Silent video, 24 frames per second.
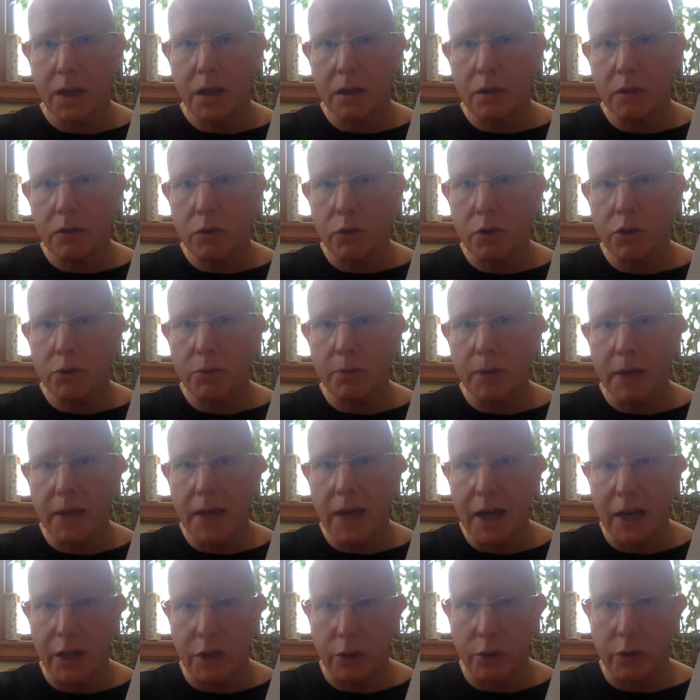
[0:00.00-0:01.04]
increased my
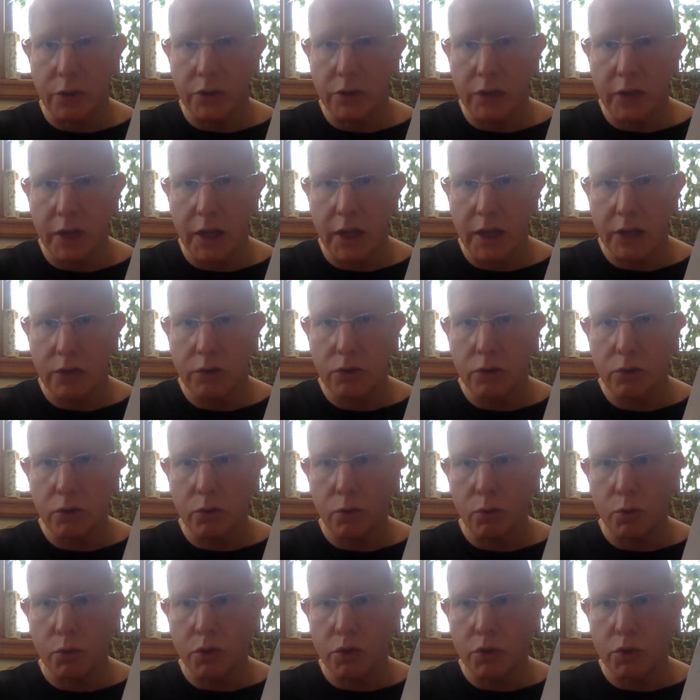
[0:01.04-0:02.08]
calories a lot
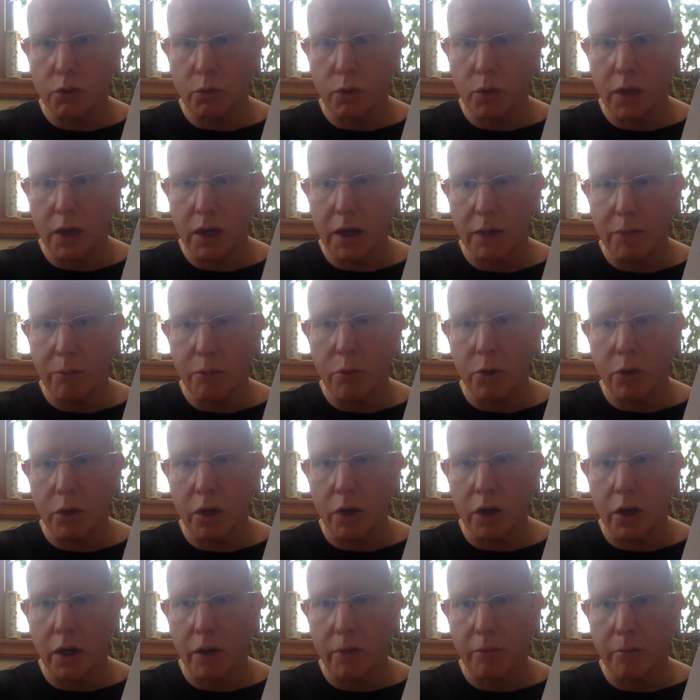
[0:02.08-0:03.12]
too, which is why I put
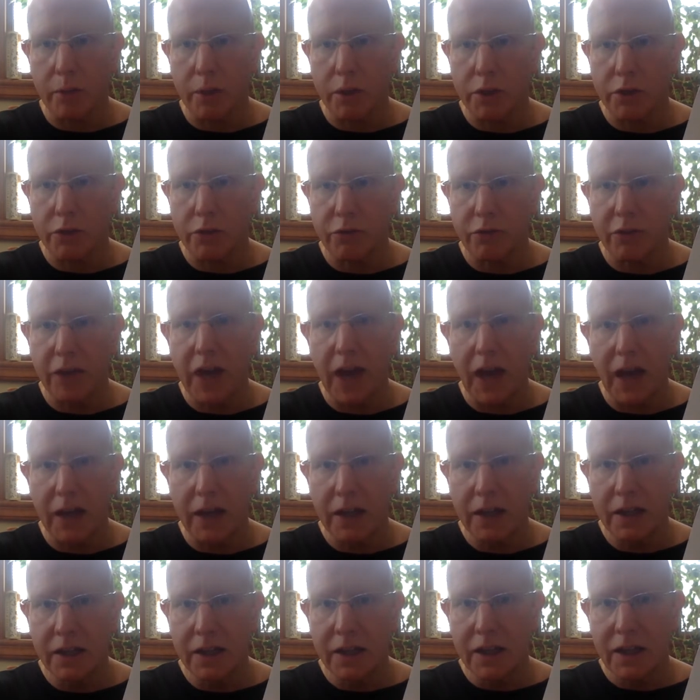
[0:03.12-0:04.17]
on a bunch of fat
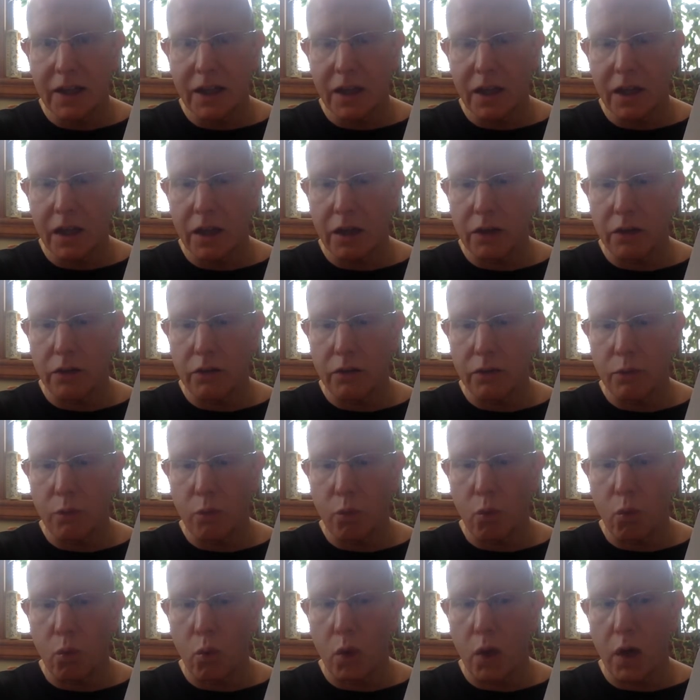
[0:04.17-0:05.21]
and
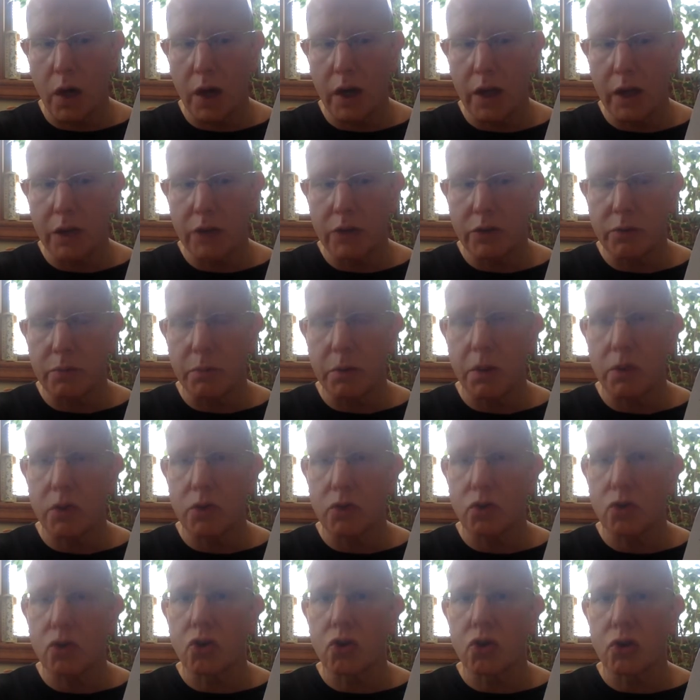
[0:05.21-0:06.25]
why it's been
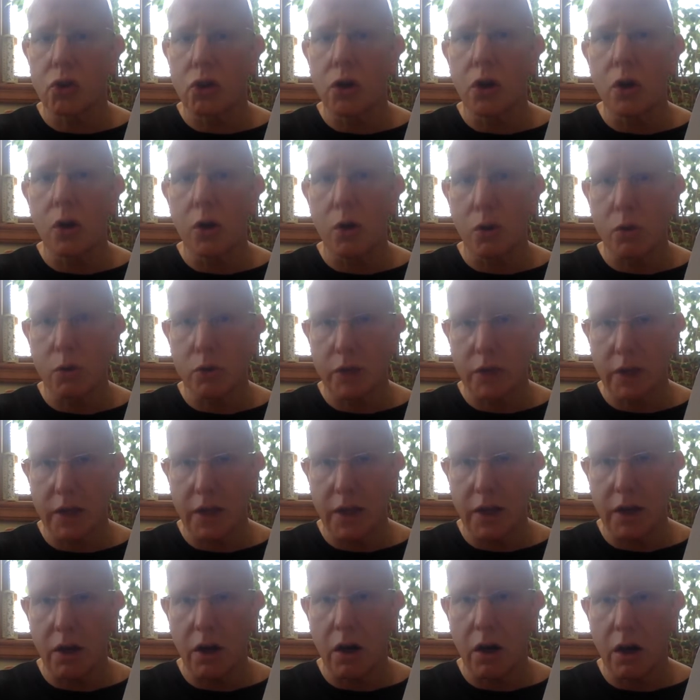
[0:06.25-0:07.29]
slow to
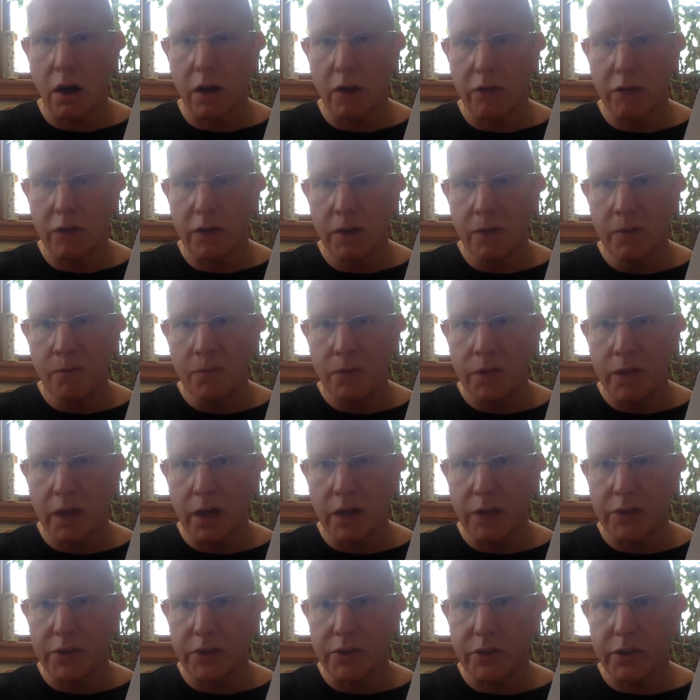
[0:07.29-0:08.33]
get off
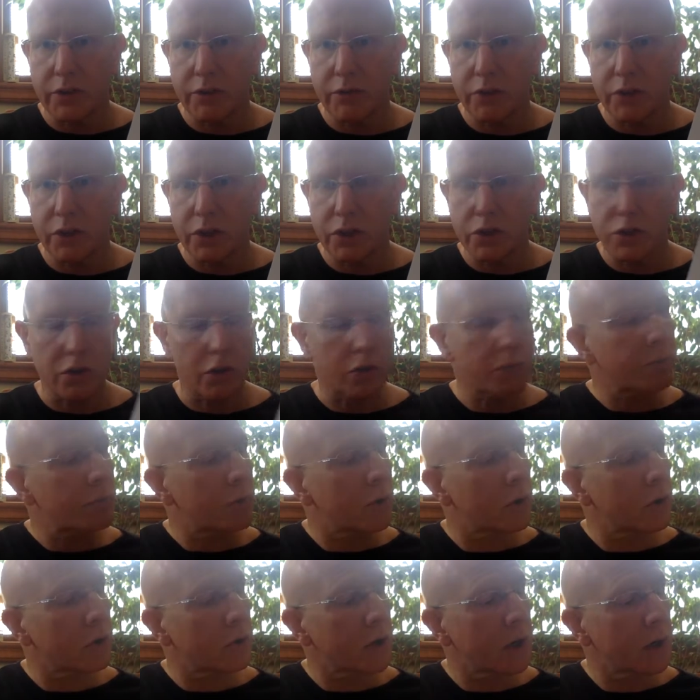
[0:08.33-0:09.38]
since I finished this
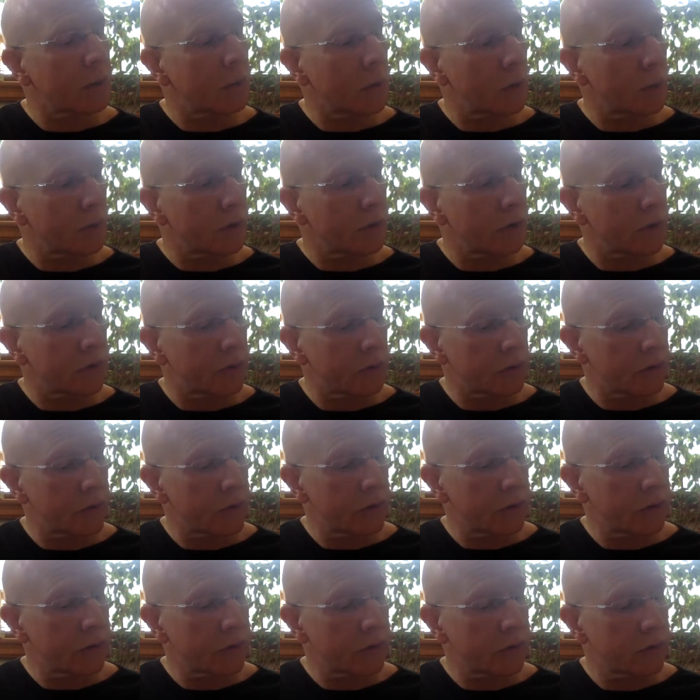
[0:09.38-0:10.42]
program. What was
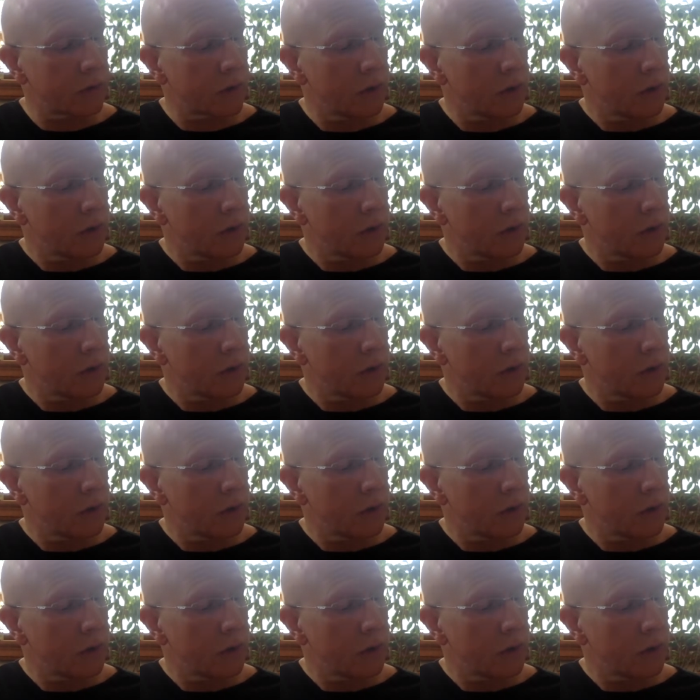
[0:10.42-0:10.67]
this?